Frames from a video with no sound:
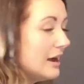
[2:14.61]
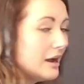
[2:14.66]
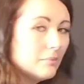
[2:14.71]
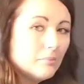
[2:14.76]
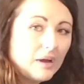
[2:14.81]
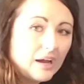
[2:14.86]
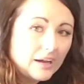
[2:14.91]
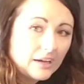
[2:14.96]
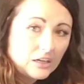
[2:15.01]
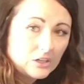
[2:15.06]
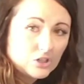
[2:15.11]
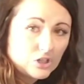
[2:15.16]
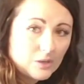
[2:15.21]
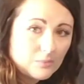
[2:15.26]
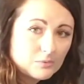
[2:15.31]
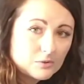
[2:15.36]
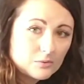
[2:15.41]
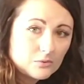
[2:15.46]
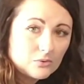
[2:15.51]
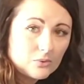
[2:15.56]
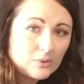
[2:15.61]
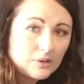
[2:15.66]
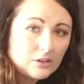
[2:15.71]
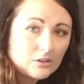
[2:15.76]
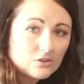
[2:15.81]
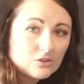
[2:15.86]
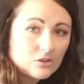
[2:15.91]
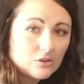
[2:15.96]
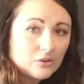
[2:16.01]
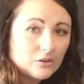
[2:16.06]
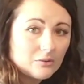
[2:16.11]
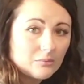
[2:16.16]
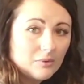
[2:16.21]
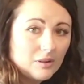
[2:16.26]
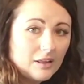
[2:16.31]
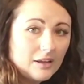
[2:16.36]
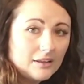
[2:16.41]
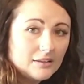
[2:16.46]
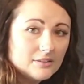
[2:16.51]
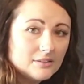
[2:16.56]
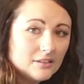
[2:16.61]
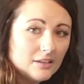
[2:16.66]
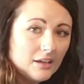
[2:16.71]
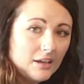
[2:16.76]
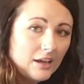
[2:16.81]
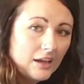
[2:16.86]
a bag of chips between your shoulder blades